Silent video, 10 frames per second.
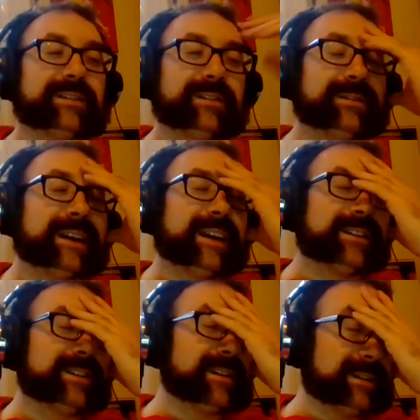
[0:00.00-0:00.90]
in 2
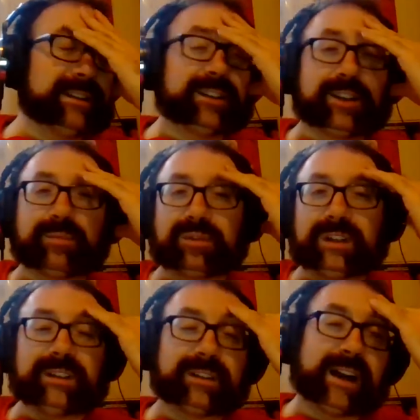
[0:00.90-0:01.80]
days. Did you ever see the show
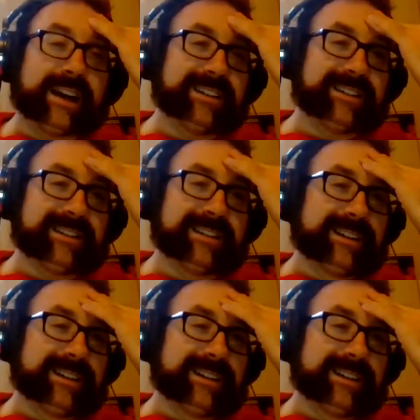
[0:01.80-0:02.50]
Pretty Little Liars?